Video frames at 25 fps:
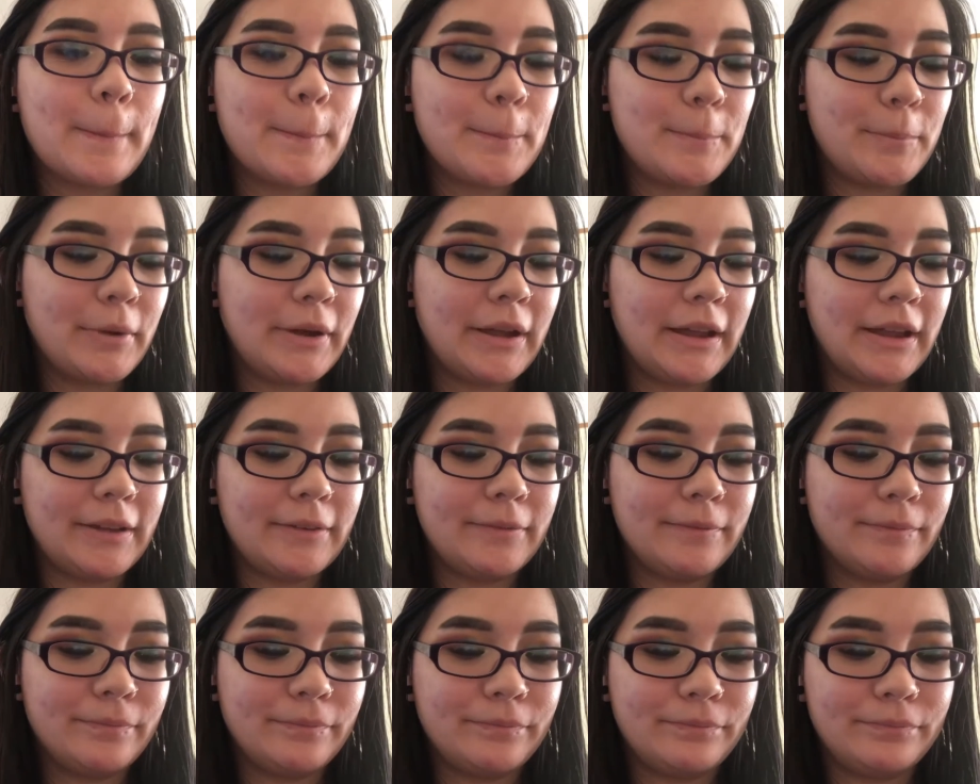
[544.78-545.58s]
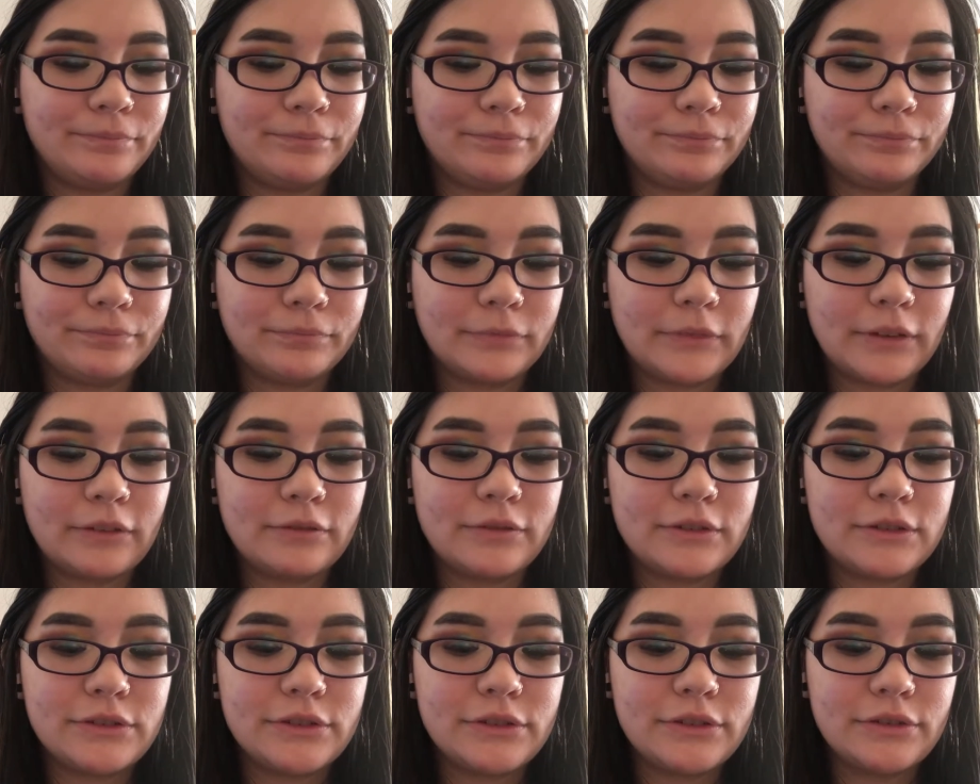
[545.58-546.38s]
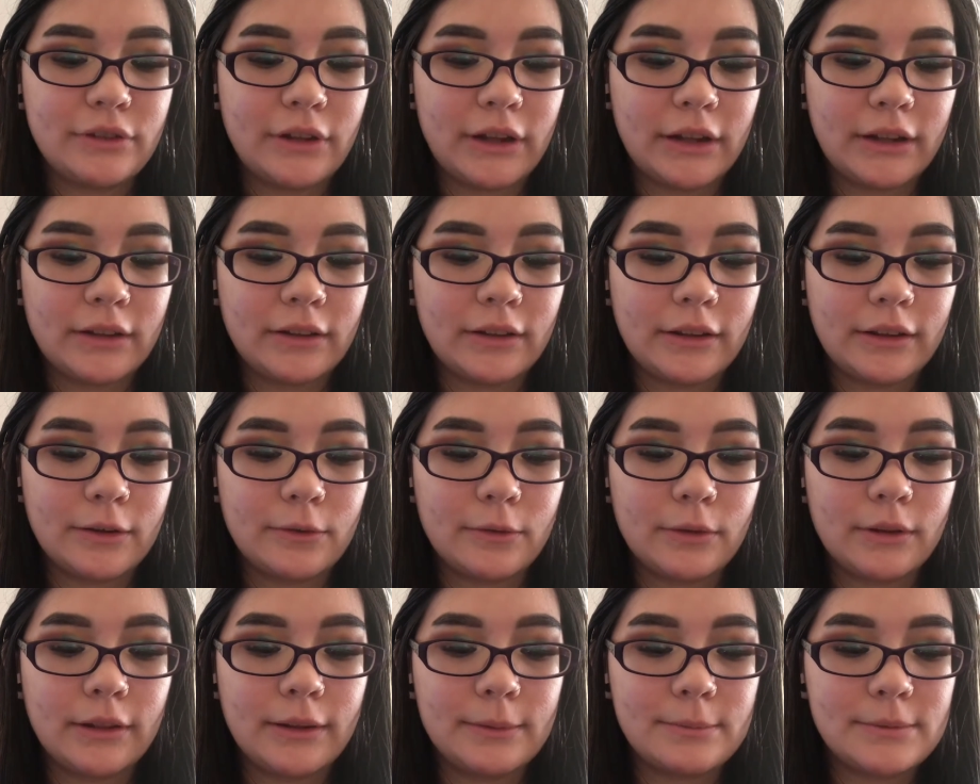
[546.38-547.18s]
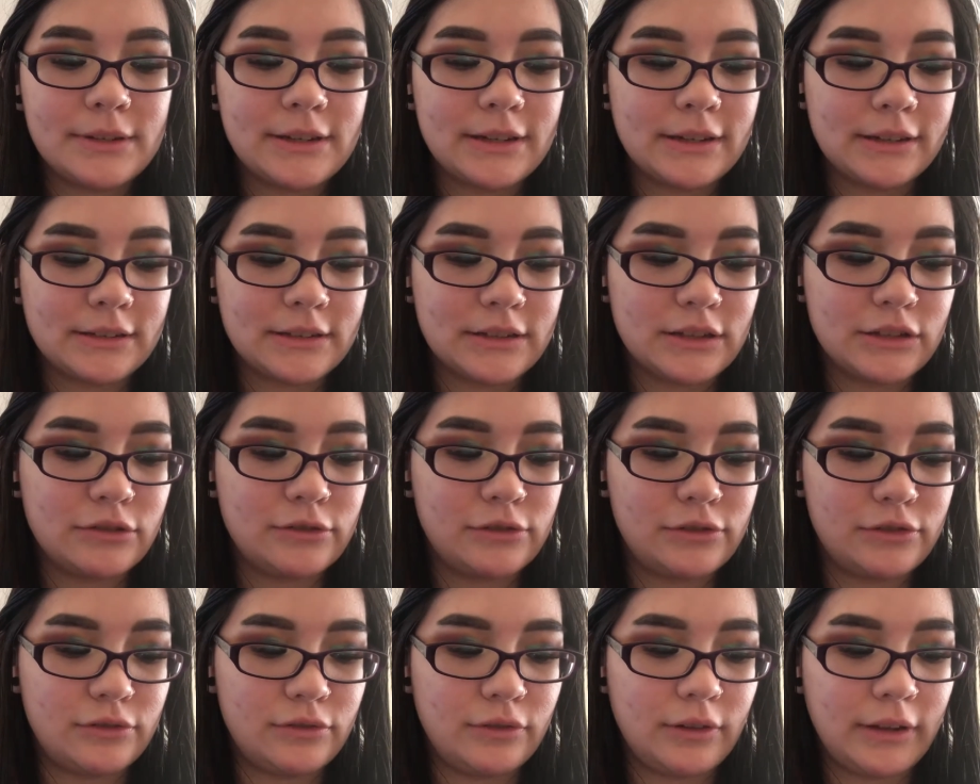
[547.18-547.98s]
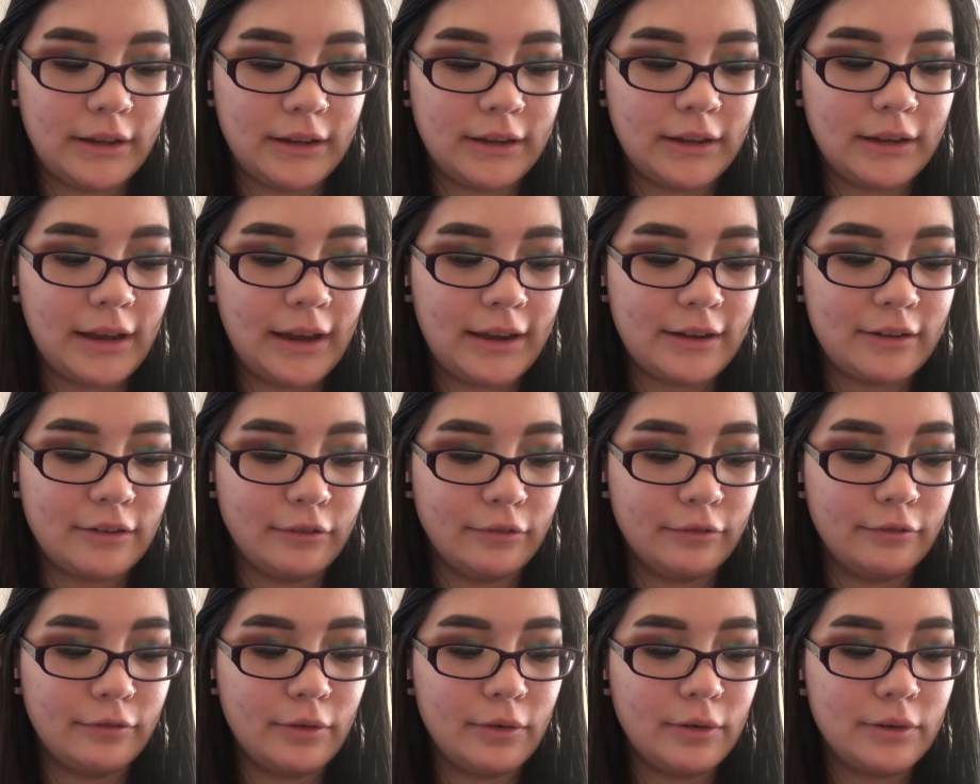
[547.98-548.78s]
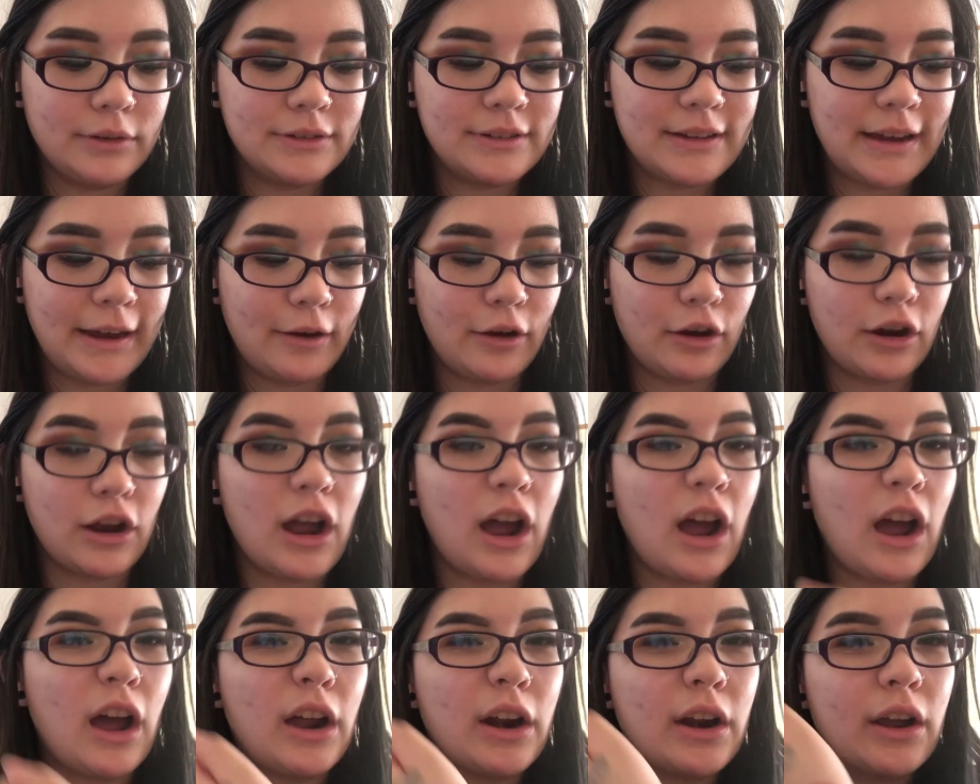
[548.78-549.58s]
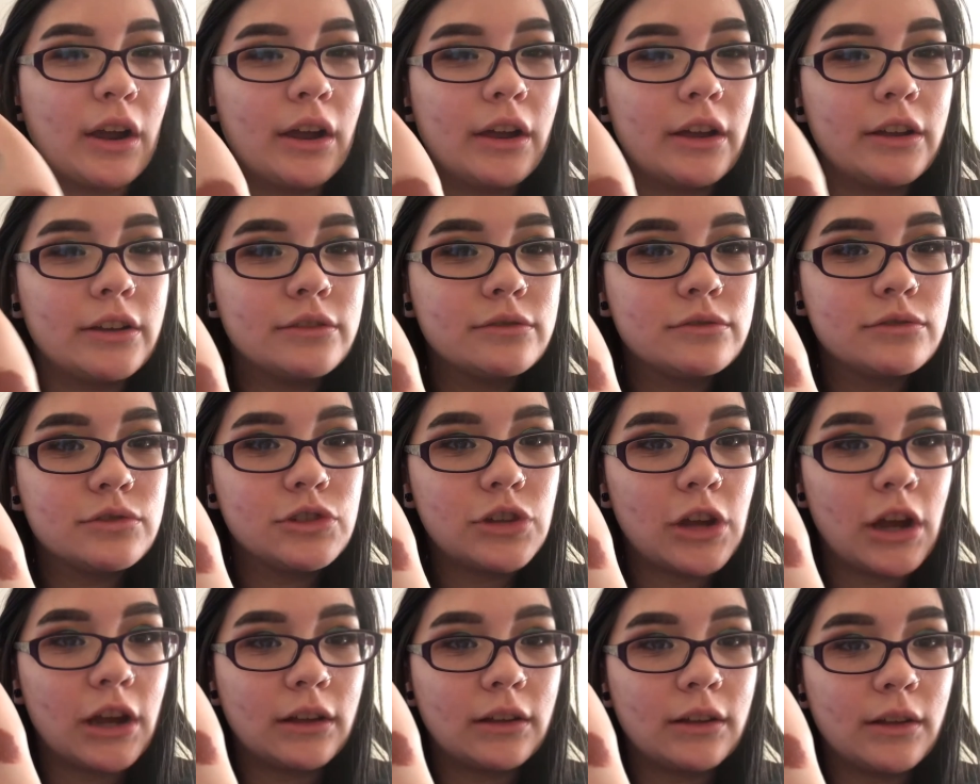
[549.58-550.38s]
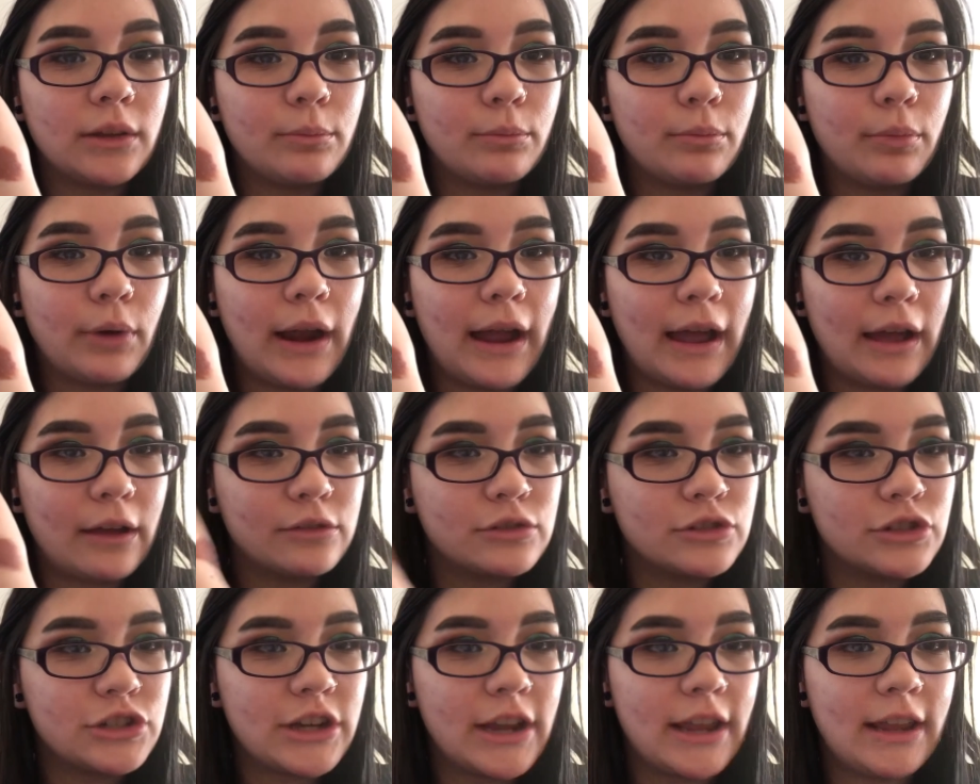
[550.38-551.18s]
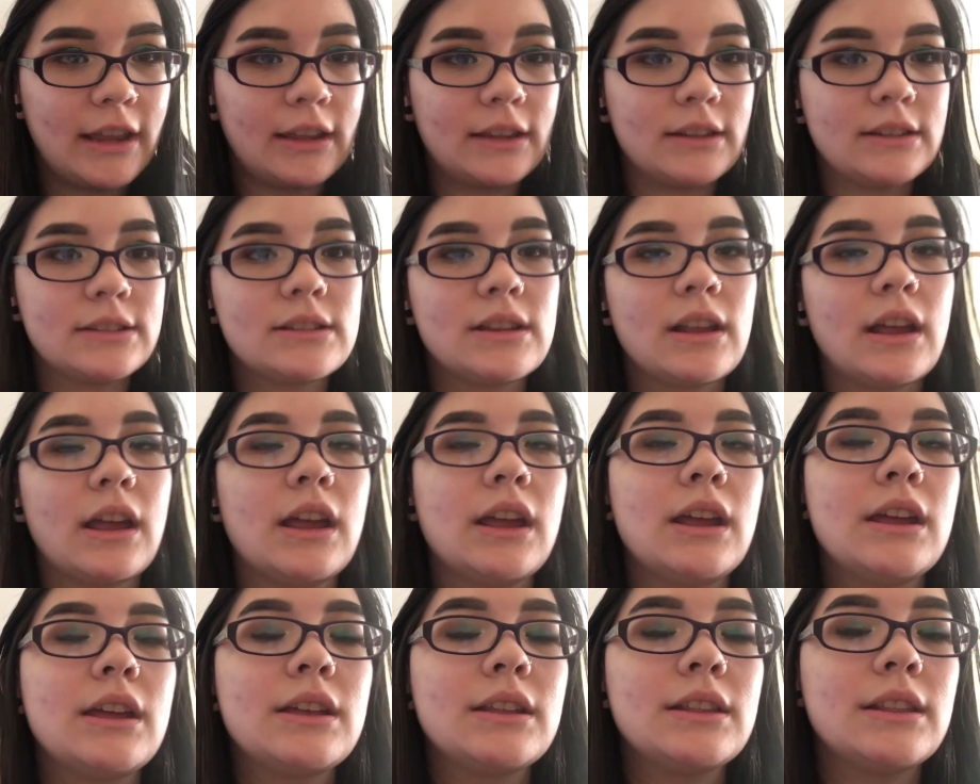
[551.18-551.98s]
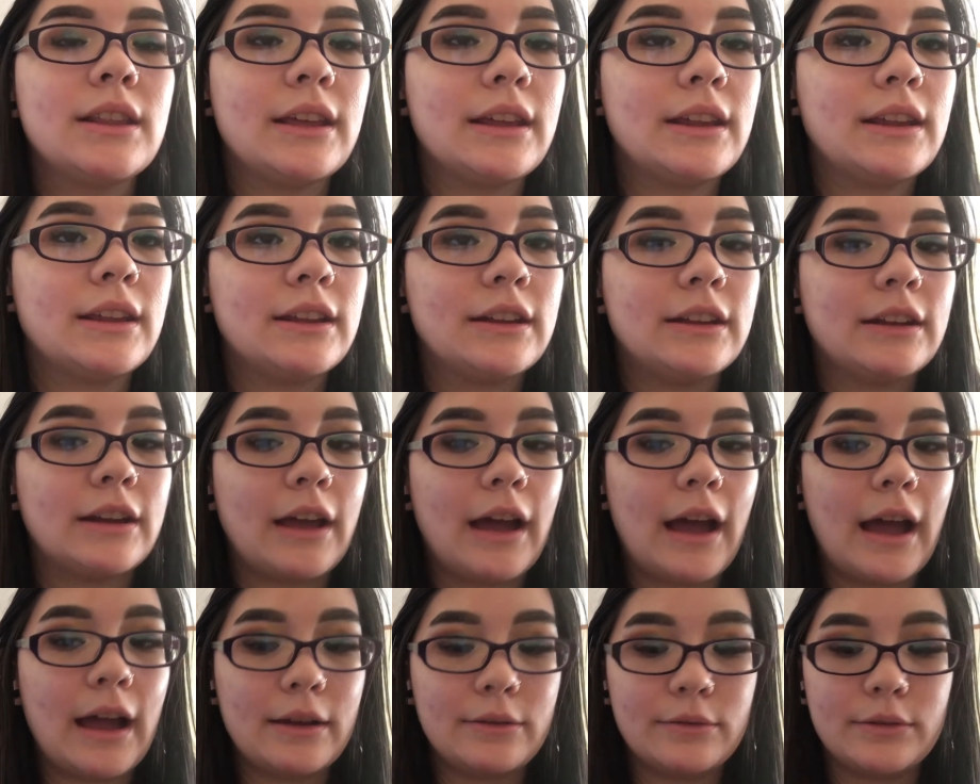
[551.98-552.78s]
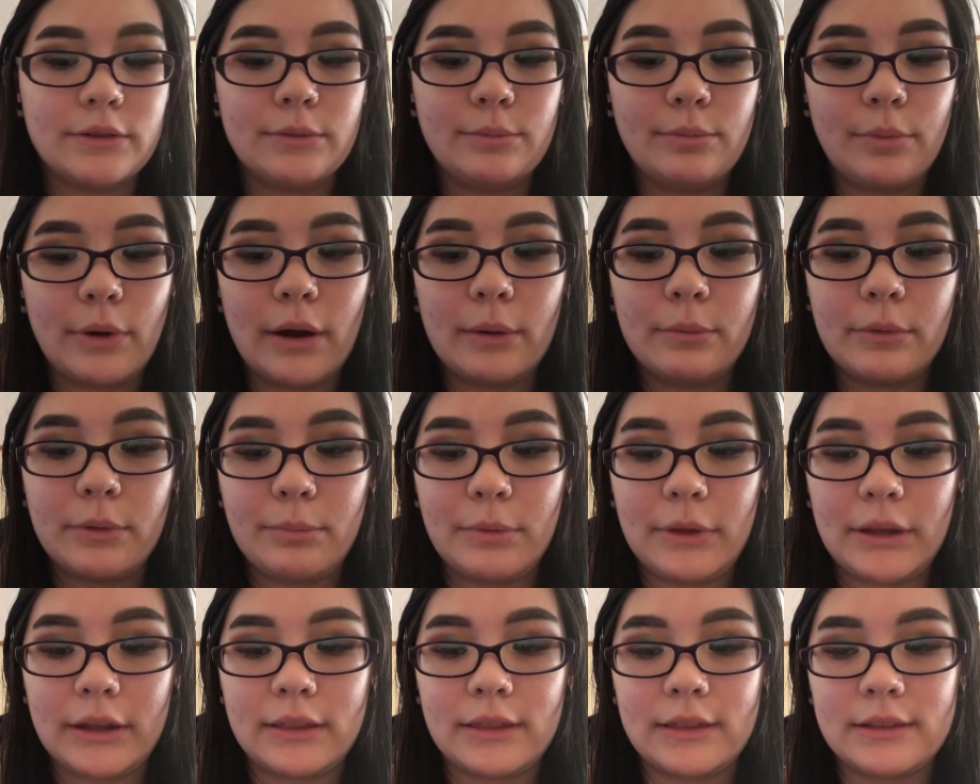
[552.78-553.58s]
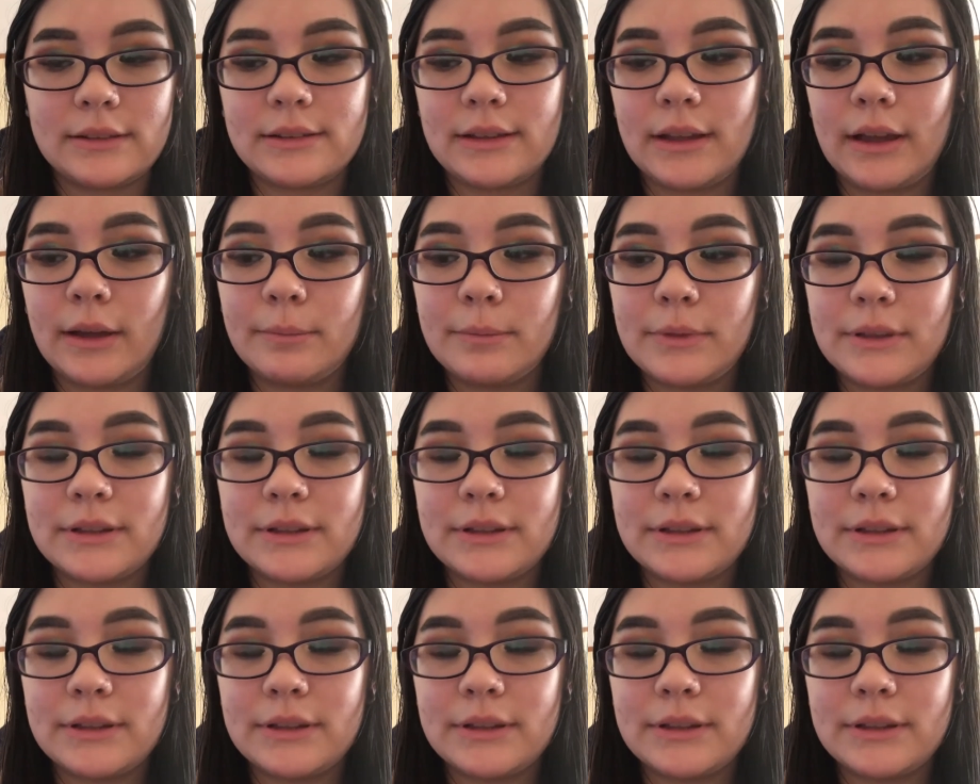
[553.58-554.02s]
But if you do like liquid lipsticks and you do like kind of terracotta chocolate brown shades, then I would probably pick this up.